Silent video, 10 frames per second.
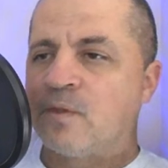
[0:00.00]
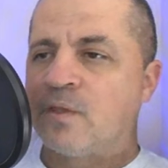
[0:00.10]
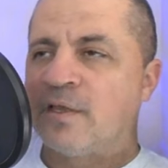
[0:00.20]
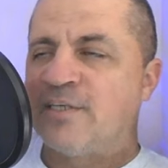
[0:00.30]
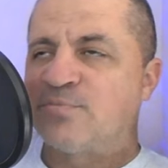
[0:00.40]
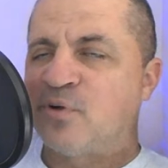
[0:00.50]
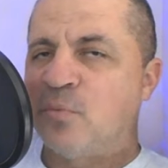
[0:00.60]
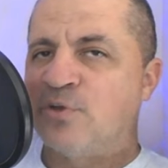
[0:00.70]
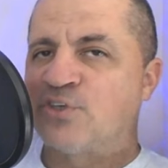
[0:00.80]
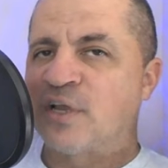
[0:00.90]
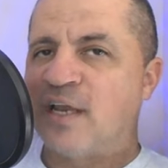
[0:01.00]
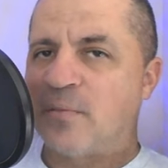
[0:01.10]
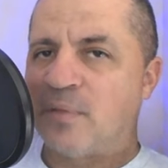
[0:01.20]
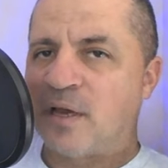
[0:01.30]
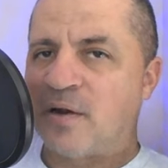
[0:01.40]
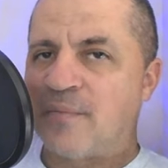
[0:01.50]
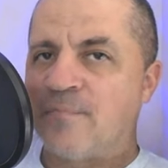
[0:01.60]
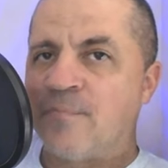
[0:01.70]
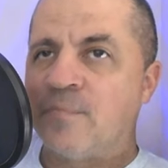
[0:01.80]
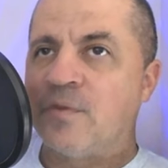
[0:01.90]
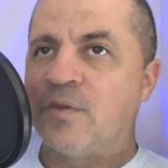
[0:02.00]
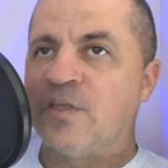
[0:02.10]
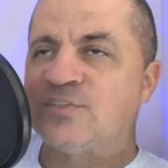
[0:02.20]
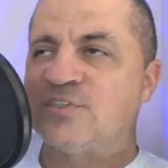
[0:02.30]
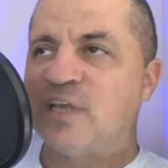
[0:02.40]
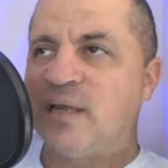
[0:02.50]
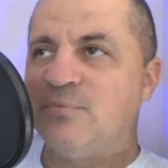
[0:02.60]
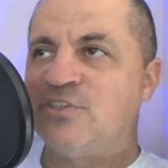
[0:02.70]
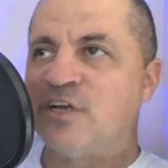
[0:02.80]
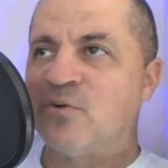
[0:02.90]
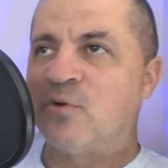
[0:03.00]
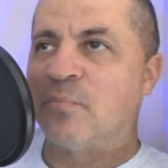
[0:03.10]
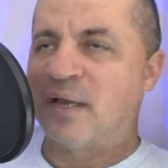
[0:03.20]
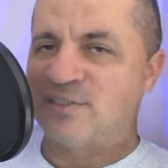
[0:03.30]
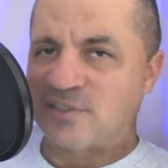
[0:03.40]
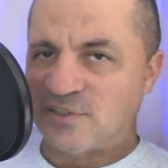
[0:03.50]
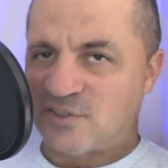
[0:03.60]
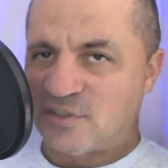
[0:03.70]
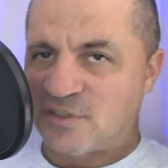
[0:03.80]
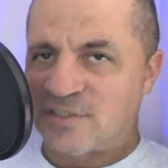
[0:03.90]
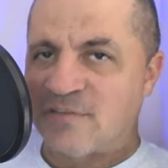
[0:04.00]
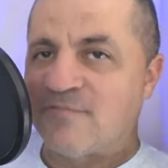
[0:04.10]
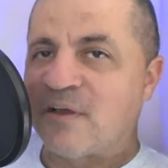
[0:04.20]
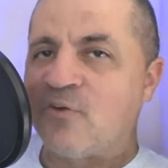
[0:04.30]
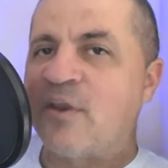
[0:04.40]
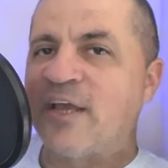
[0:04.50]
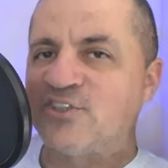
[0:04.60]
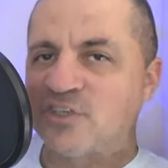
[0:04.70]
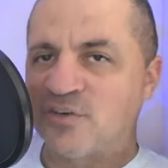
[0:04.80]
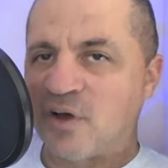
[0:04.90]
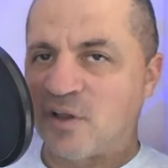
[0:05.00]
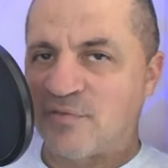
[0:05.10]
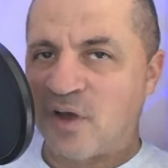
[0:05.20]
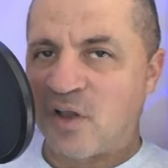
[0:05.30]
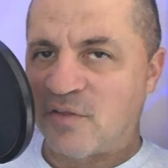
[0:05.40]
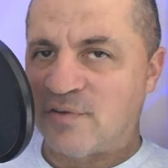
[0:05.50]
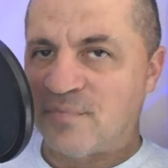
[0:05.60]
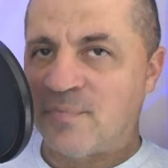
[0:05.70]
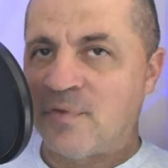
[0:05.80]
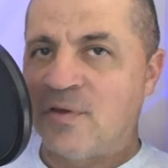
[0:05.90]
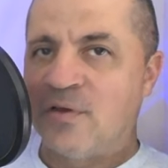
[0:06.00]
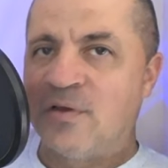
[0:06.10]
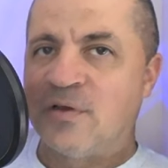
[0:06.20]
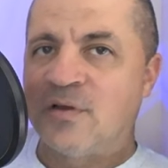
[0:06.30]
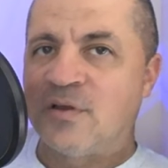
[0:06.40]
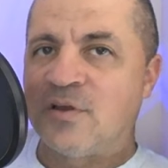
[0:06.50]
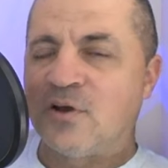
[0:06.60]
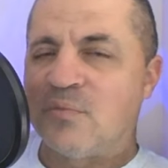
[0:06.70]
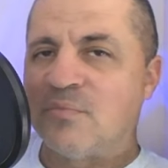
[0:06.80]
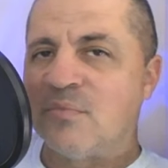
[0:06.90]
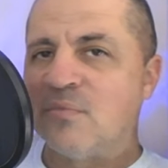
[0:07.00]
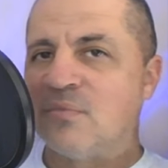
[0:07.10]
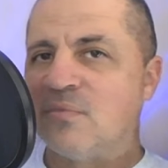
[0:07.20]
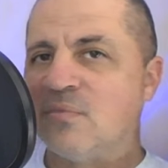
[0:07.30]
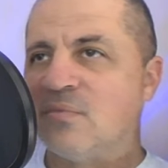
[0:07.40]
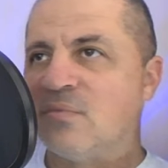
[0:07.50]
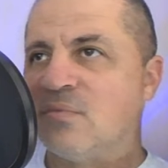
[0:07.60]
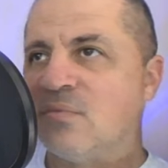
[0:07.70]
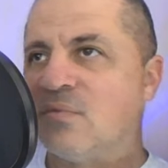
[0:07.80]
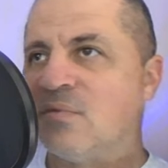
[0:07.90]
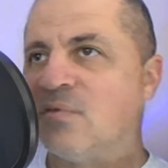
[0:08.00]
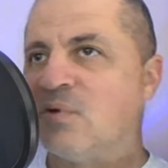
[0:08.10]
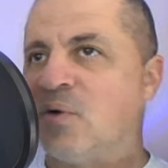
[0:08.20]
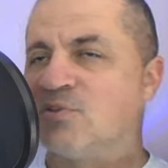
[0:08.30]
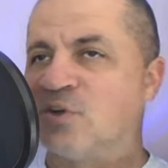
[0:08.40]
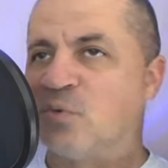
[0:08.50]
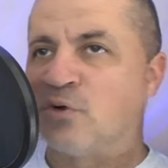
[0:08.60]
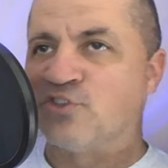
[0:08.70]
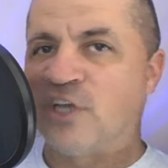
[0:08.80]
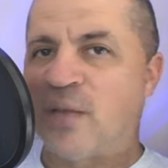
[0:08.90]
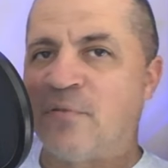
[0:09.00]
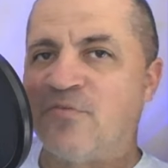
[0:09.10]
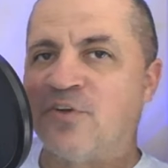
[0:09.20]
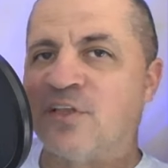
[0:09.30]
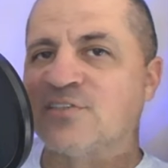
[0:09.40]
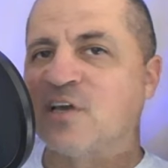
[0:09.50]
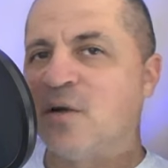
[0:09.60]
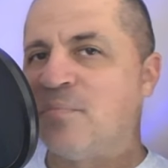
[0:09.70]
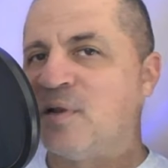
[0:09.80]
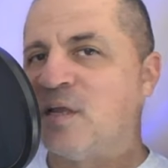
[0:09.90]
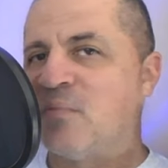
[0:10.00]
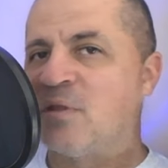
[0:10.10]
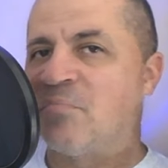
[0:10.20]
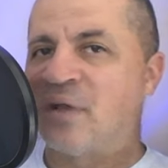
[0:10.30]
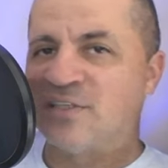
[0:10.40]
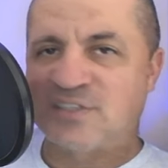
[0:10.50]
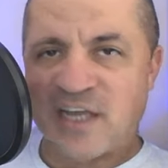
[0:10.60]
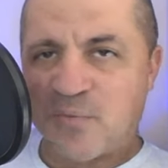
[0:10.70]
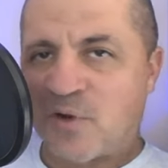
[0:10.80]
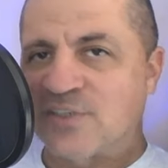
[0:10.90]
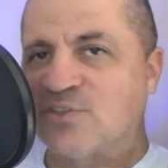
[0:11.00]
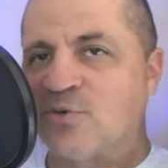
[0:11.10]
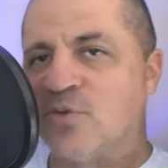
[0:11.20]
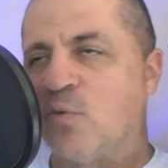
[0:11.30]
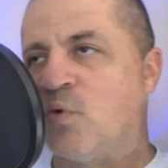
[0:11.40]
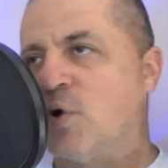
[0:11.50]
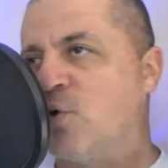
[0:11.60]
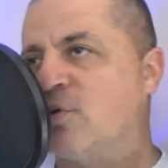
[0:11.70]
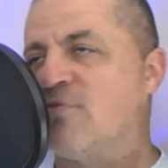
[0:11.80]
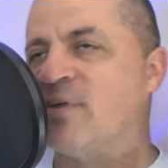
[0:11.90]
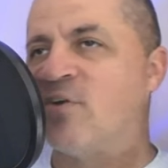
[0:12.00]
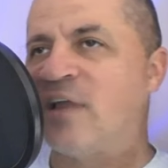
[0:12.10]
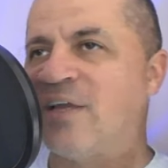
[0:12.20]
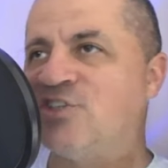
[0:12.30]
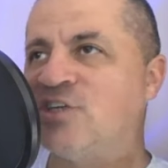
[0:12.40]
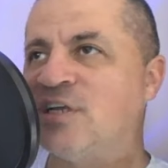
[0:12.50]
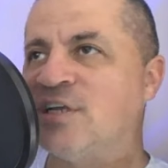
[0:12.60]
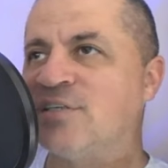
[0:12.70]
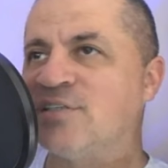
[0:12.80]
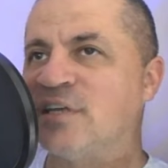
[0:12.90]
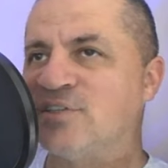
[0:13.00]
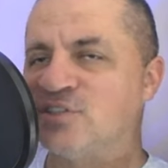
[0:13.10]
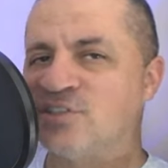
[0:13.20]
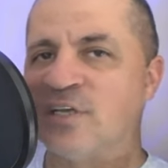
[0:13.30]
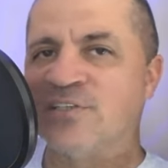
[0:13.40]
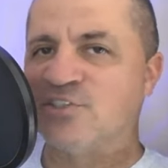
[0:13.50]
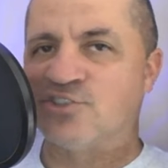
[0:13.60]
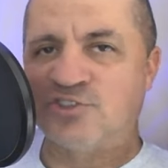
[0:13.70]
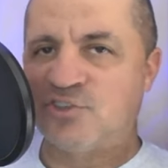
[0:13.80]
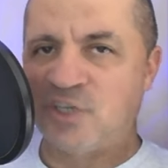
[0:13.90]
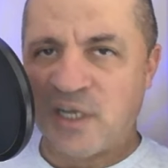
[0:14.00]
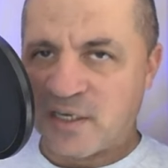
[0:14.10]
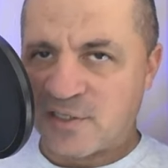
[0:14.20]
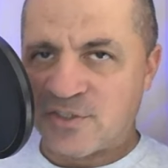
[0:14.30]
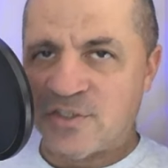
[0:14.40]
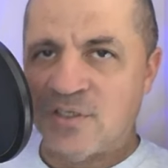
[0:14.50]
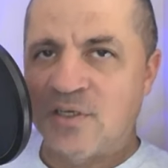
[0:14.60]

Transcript: His promos are getting better. The same general message is the foundation of all of all of them. You know, I'm I was the world champion for this company. I'm the best damn wrestler in the world. The foundation is it just doesn't change.